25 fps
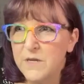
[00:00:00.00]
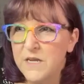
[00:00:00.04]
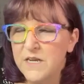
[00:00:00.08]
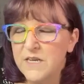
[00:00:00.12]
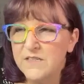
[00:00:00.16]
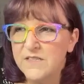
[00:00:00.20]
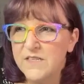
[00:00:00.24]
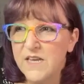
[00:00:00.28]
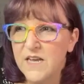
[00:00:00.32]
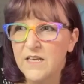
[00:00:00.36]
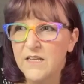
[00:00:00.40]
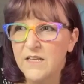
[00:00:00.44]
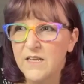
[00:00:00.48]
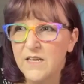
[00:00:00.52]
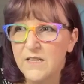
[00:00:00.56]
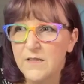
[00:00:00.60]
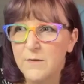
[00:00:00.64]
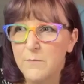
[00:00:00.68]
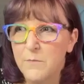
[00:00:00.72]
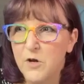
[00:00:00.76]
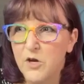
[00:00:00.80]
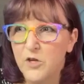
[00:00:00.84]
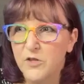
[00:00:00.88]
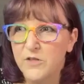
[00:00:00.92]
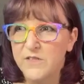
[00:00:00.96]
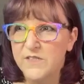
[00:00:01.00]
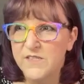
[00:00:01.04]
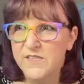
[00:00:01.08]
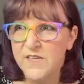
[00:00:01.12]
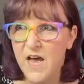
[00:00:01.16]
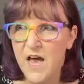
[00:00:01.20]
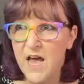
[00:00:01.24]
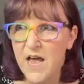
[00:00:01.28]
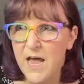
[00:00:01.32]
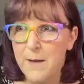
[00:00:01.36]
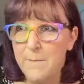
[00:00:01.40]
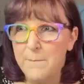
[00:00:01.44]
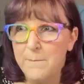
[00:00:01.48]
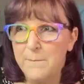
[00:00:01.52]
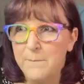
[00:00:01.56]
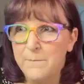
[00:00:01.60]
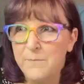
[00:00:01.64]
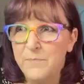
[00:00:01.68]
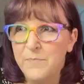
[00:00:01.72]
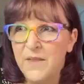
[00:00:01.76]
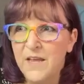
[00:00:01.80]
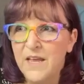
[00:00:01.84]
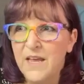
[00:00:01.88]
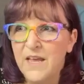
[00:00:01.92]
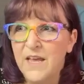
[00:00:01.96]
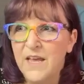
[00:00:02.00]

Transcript: Because I clean them all the time.